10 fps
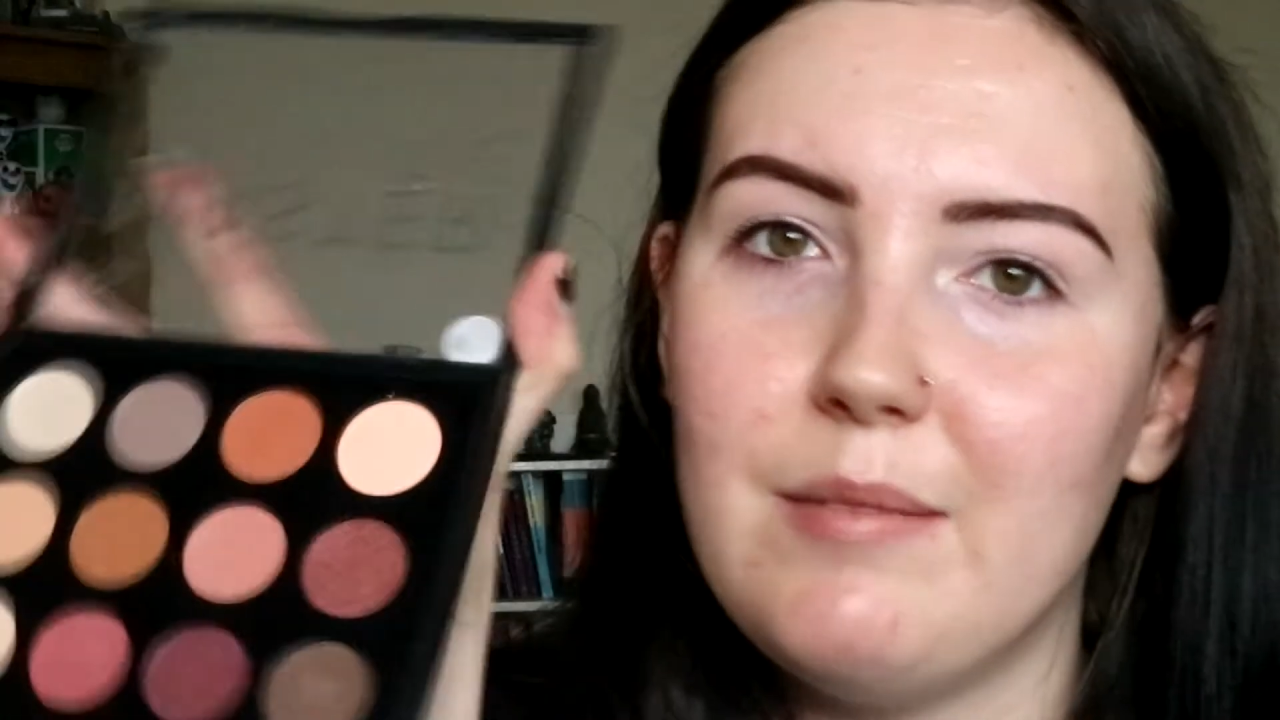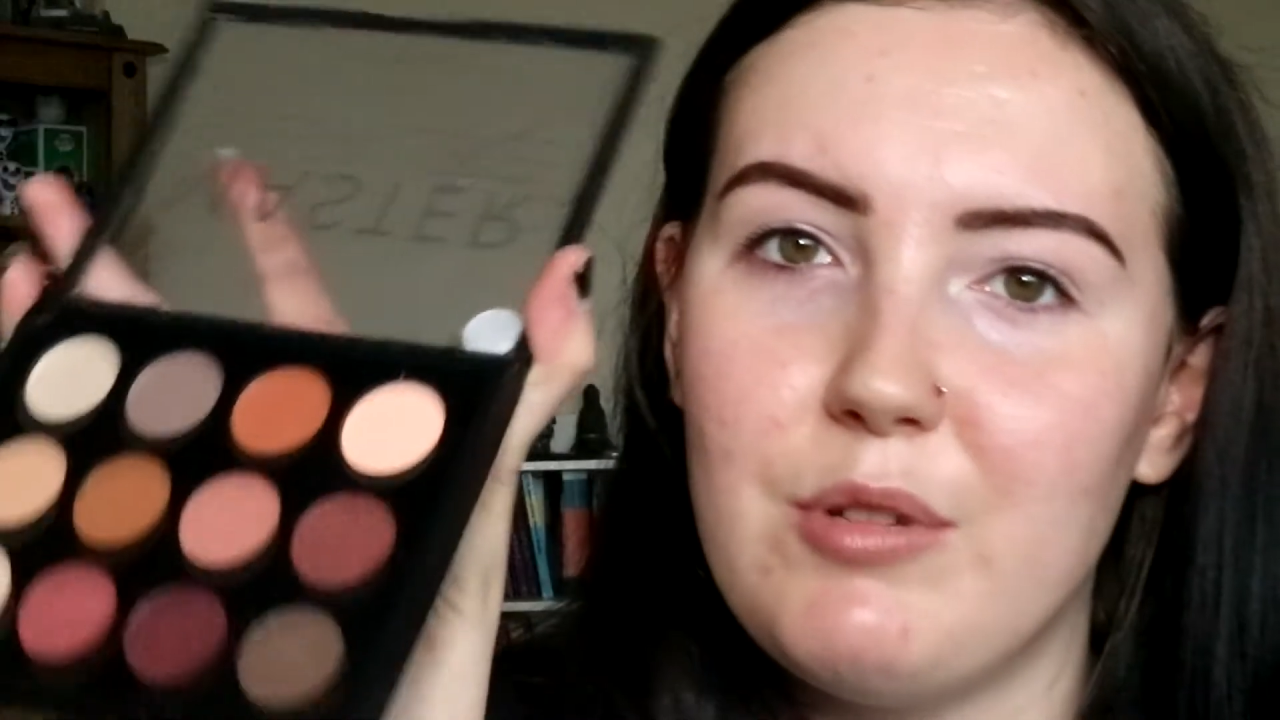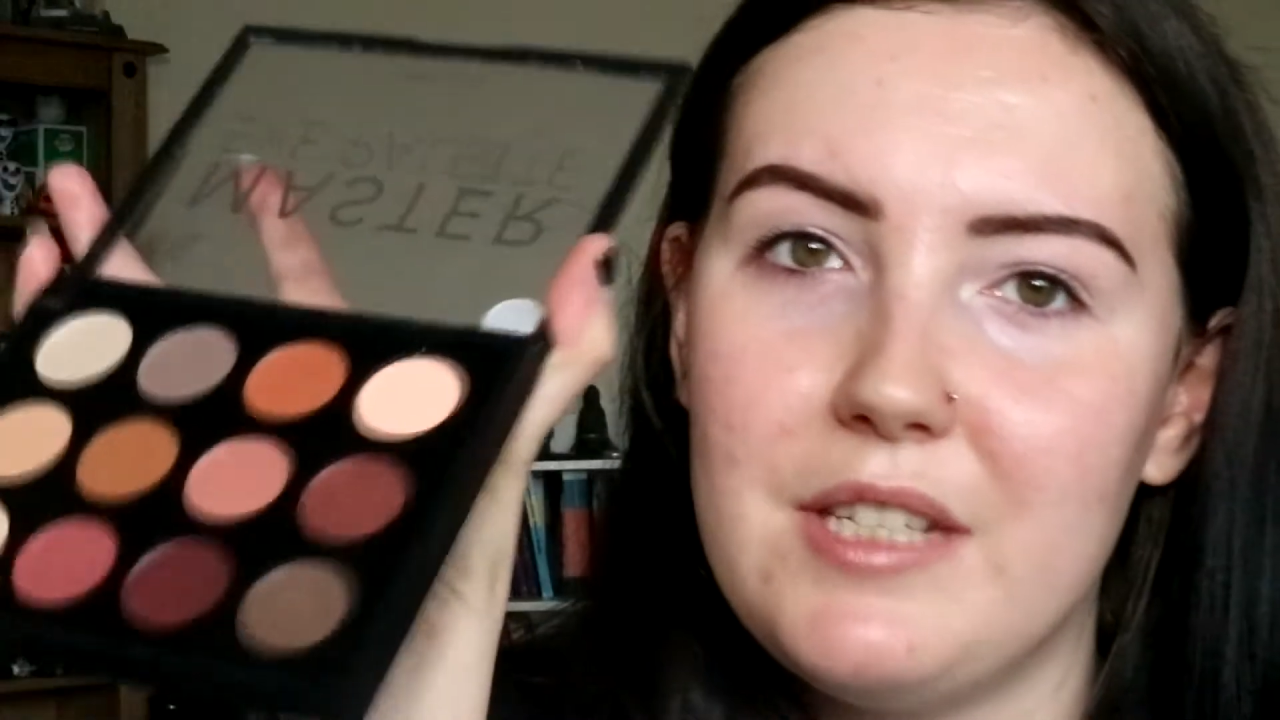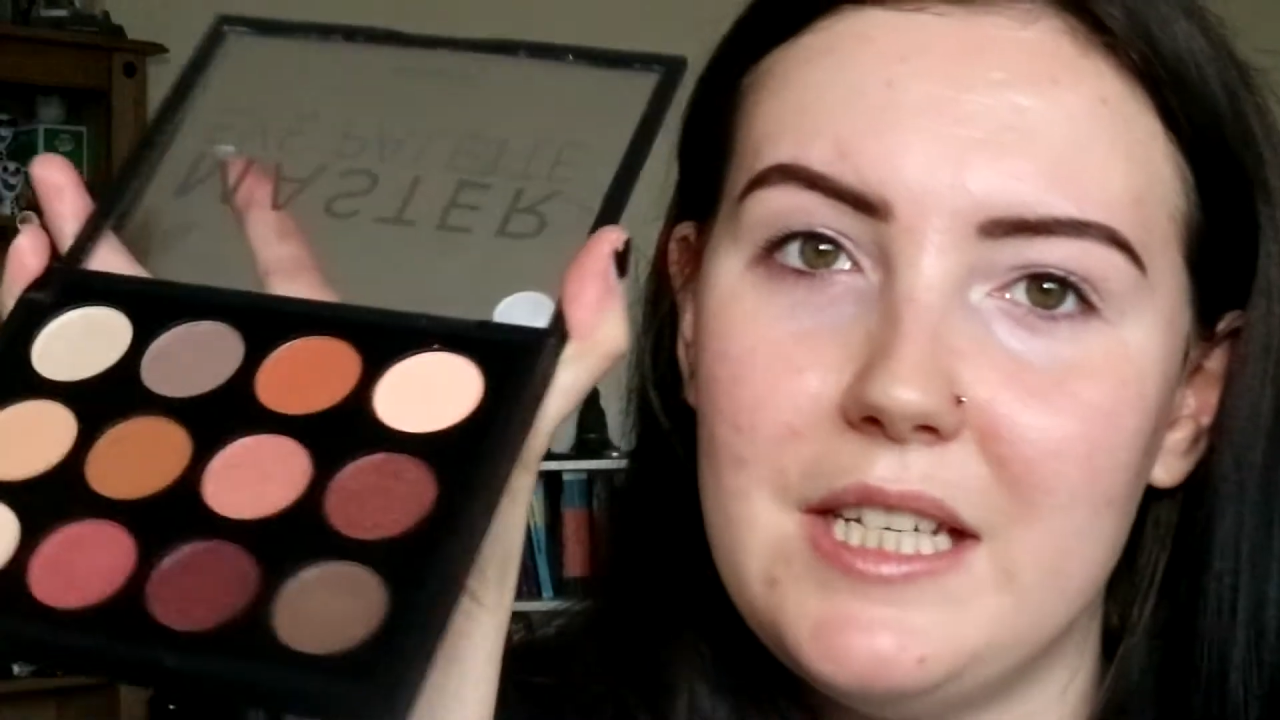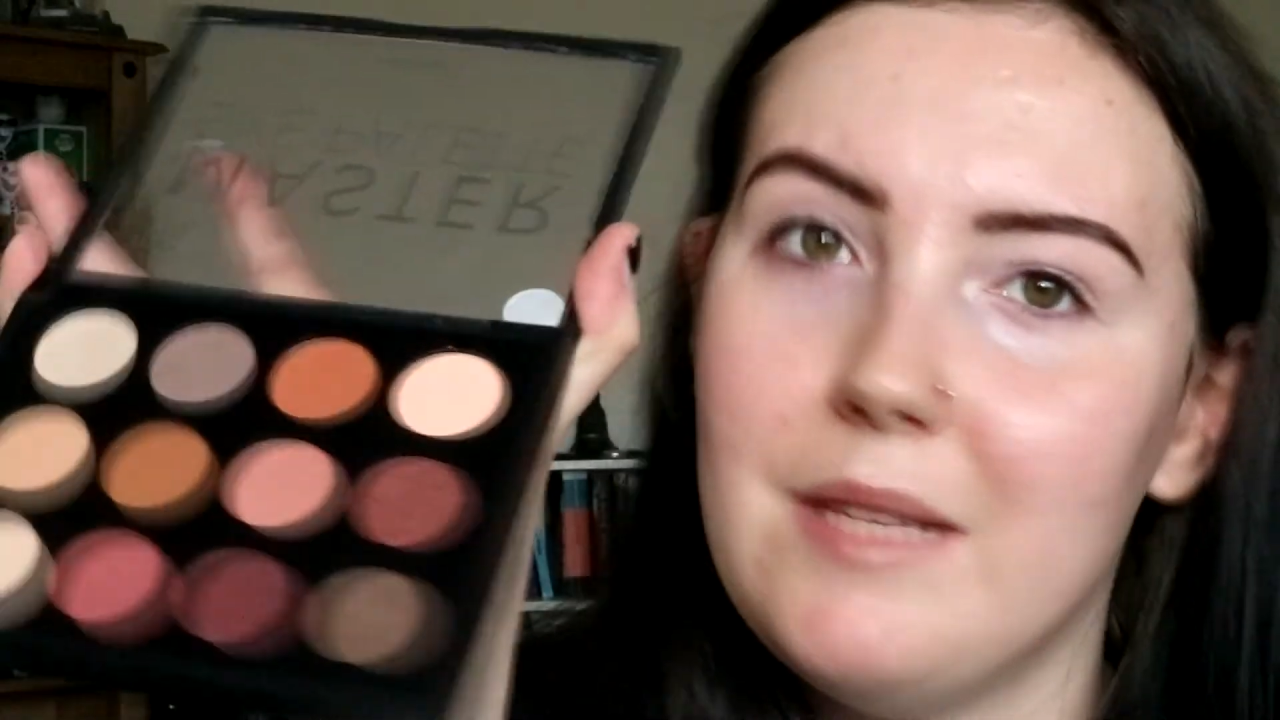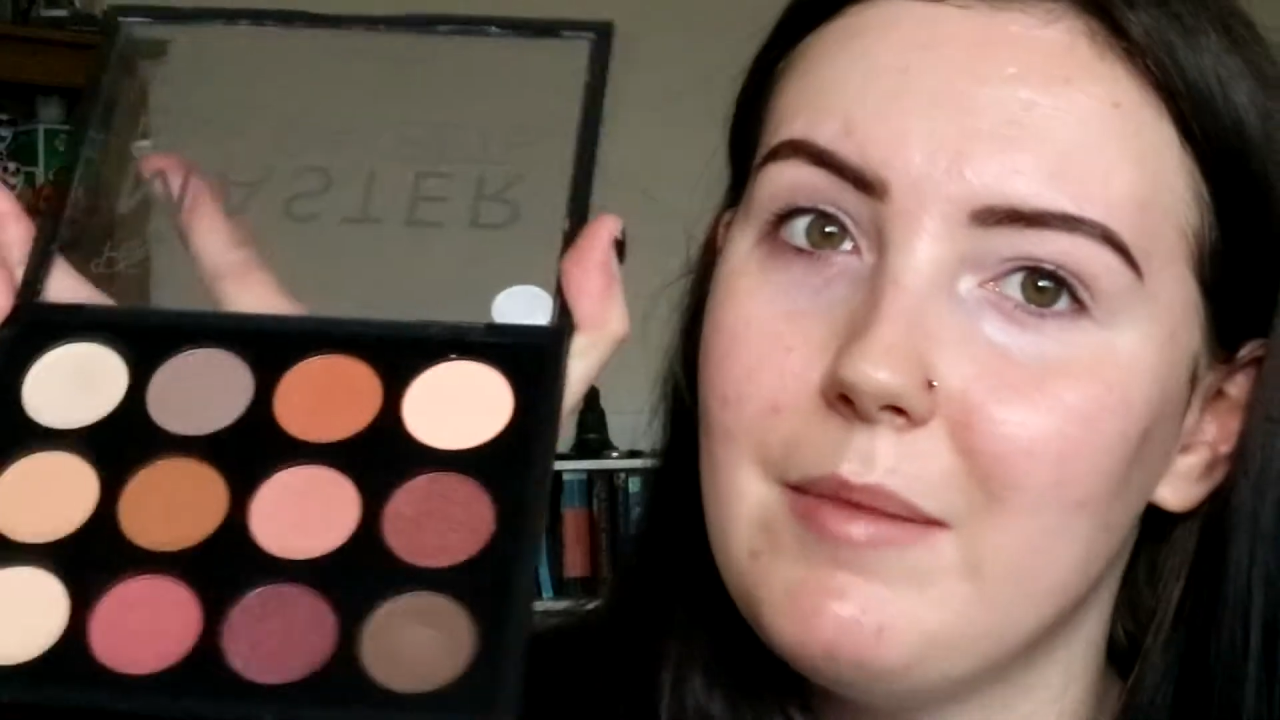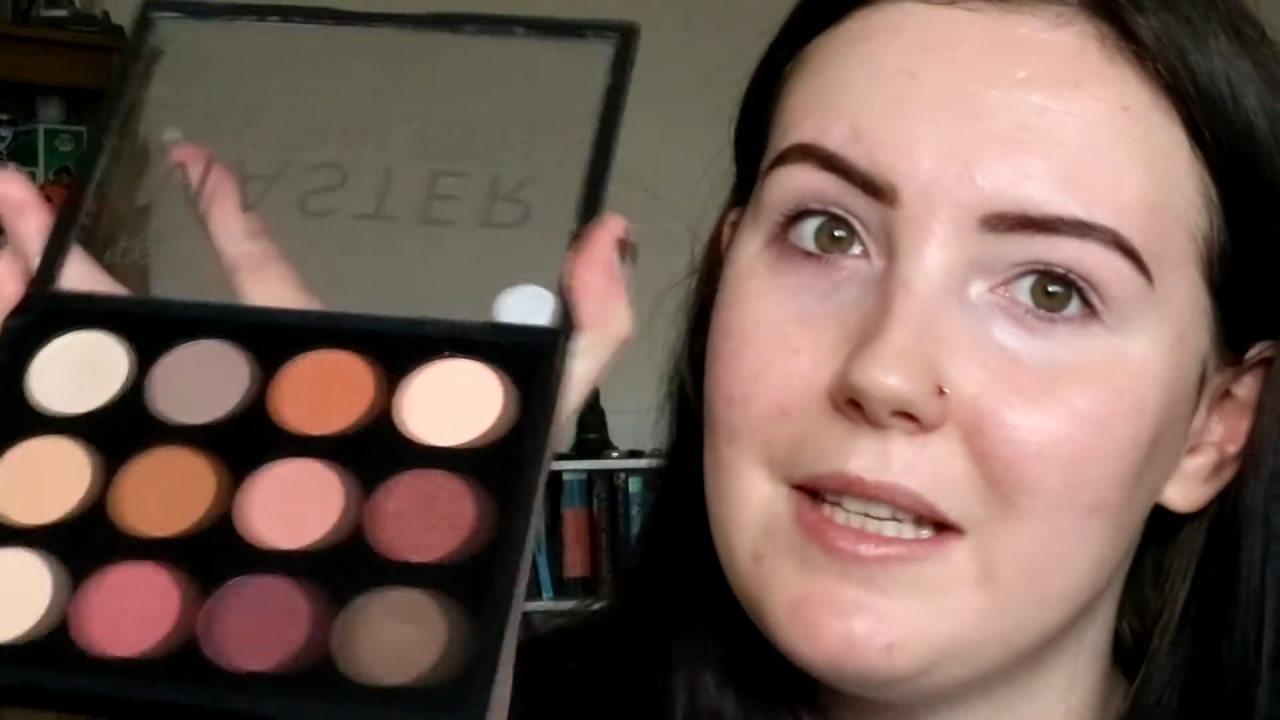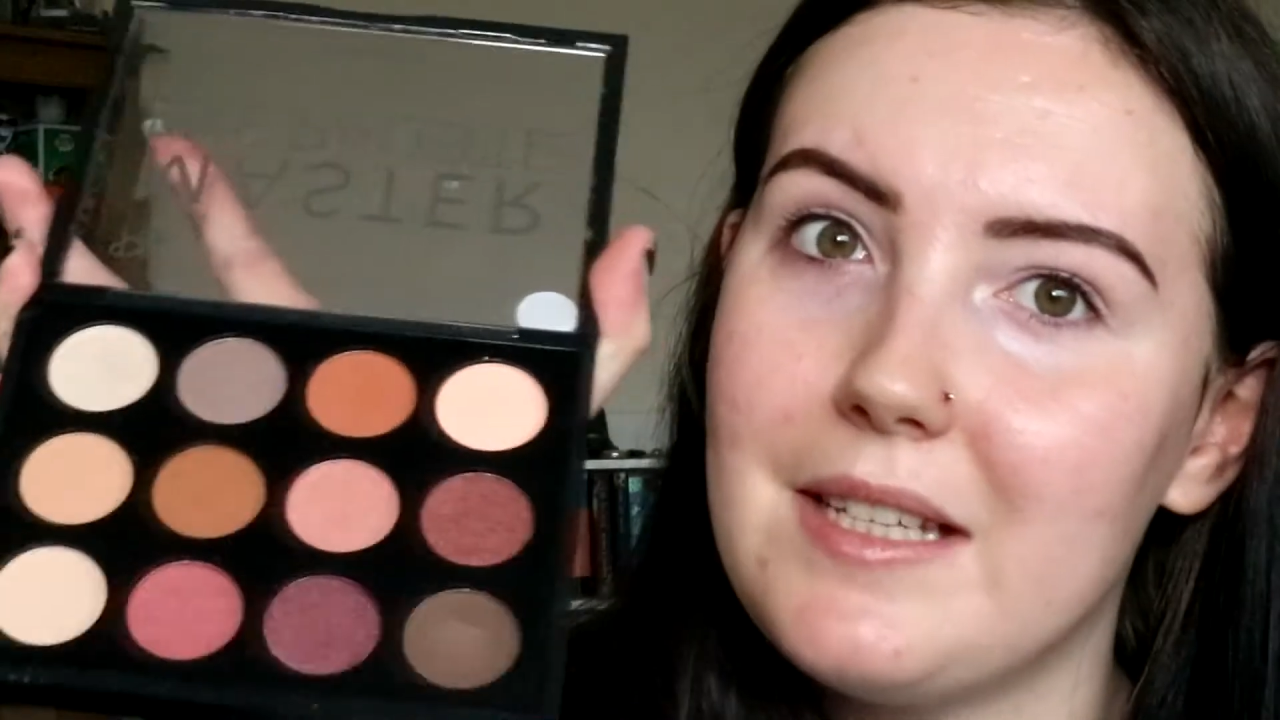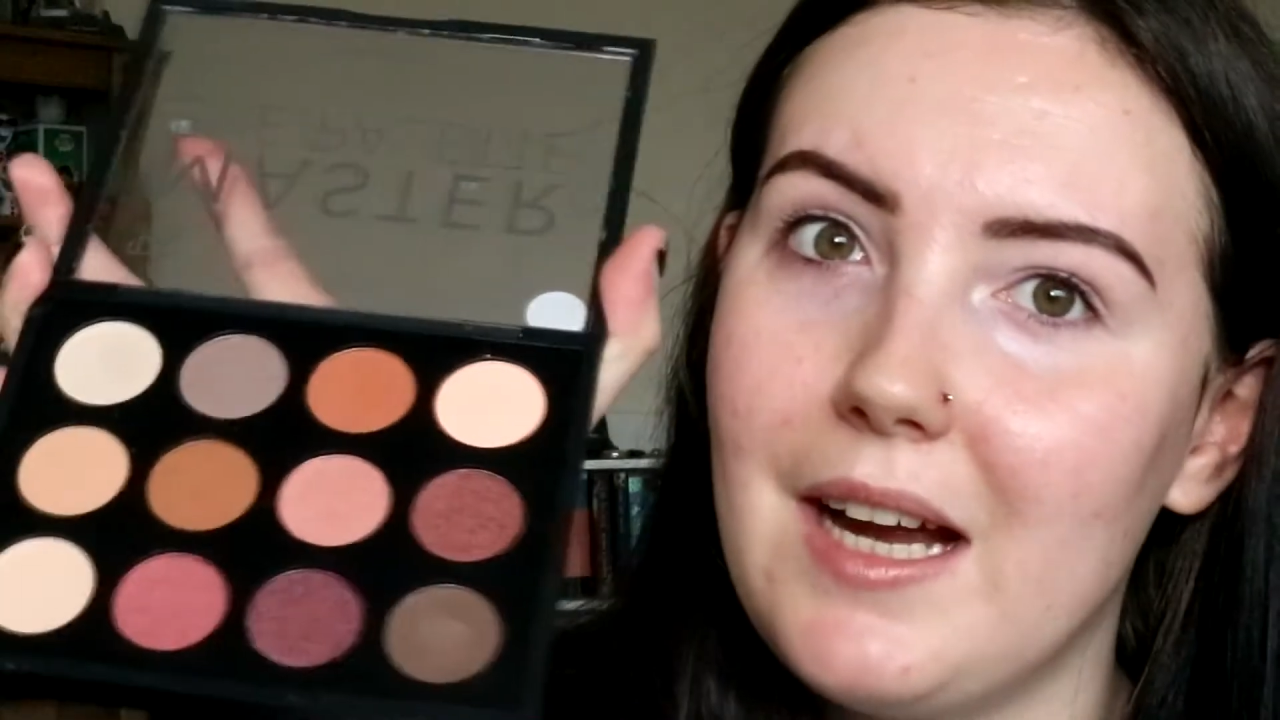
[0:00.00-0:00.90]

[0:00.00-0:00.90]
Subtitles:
Pretty Master